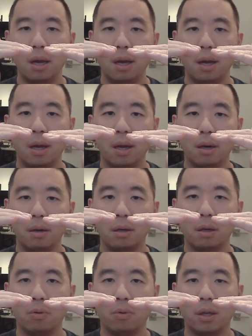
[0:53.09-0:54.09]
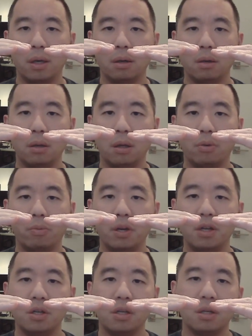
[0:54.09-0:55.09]
And when it
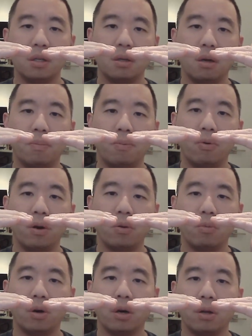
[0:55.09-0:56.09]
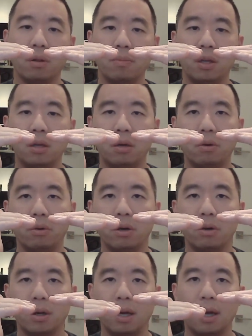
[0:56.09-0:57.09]
reaches a point where the
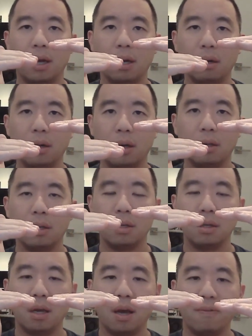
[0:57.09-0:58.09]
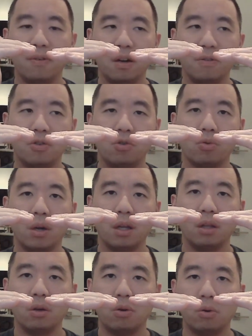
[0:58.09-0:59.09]
material doesn't have enough
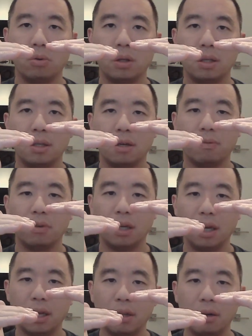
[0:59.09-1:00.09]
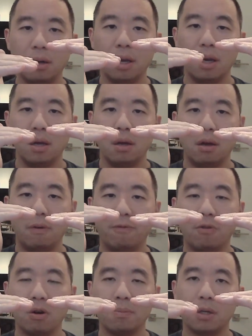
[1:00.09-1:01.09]
strength to hold itself together, it
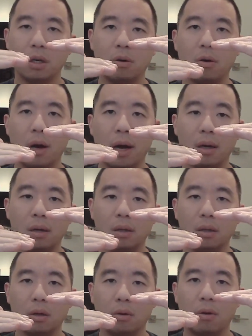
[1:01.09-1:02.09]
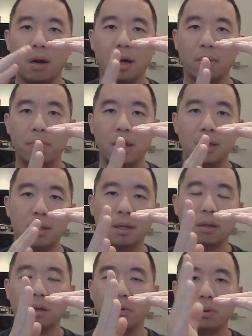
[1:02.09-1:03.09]
forms a crack. The crack
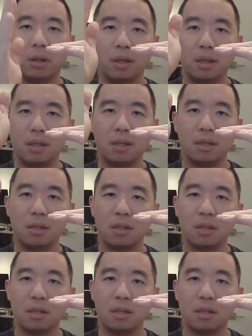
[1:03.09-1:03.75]
basically releases the